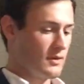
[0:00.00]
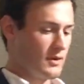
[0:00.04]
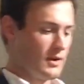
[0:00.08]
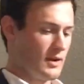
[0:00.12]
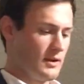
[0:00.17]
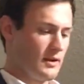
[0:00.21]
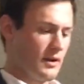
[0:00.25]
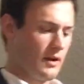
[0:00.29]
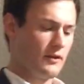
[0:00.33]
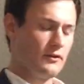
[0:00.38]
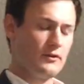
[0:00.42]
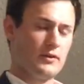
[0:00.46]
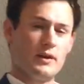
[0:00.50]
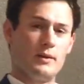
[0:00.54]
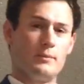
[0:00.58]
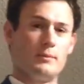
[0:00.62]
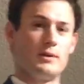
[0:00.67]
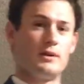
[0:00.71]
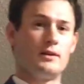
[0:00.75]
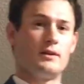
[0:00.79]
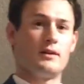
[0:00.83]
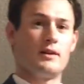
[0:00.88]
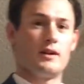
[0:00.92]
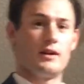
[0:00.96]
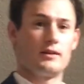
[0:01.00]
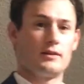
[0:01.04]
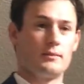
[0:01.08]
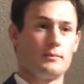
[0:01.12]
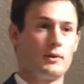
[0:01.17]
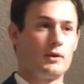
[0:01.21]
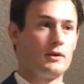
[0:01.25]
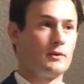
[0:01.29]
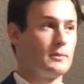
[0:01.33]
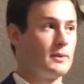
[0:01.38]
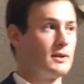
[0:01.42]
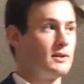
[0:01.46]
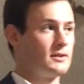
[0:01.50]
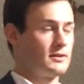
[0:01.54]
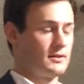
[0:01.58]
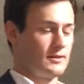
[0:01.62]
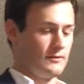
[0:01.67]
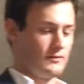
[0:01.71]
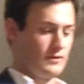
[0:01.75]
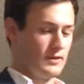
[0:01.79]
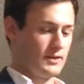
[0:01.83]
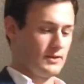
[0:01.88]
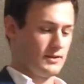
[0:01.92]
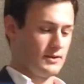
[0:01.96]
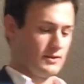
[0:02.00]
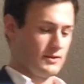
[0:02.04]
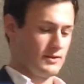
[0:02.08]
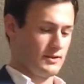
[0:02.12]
in November at the Myrtle Beach Convention